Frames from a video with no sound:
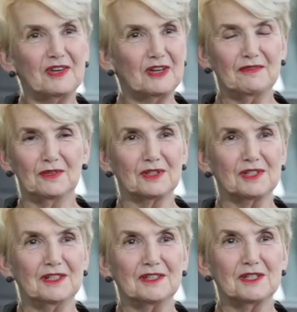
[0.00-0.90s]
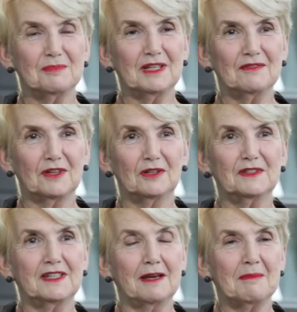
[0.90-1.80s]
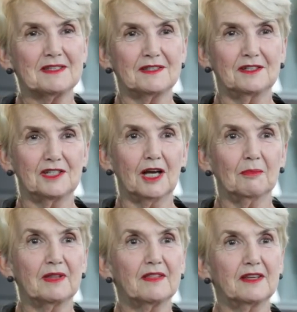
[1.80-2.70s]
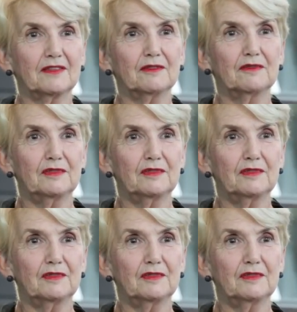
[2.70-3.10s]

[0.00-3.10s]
very fortunate to be involved in MS at a time when things have